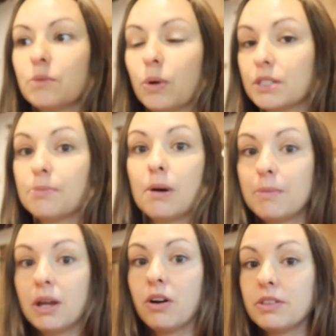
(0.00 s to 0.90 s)
wants
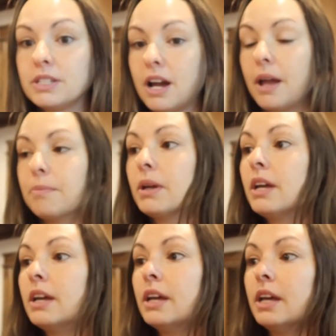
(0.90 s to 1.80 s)
mommy all the time.
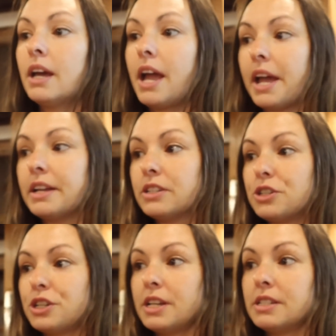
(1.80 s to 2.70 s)
And
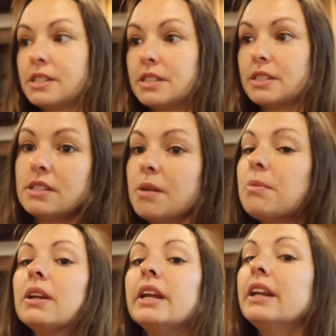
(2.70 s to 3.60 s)
she's
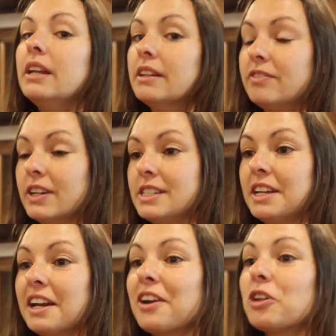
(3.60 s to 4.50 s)
somewhat needy and
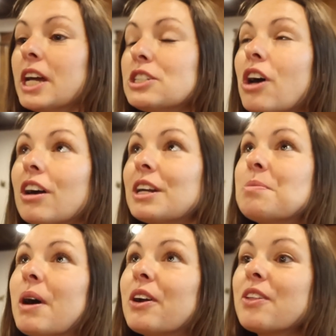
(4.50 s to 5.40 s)
fussy, and I don't like talking
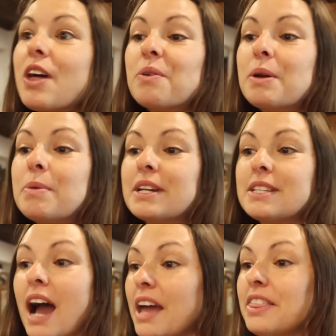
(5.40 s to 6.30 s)
about her that way
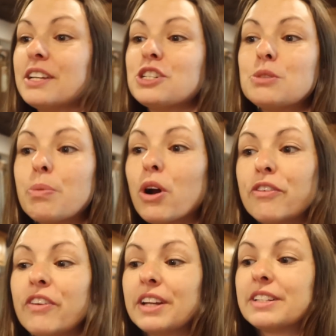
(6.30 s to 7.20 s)
because I think she's
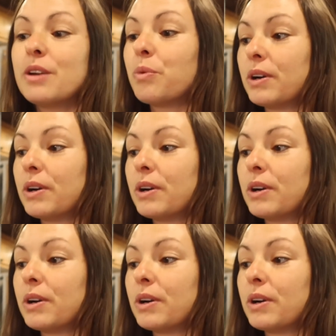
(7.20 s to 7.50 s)
perfect and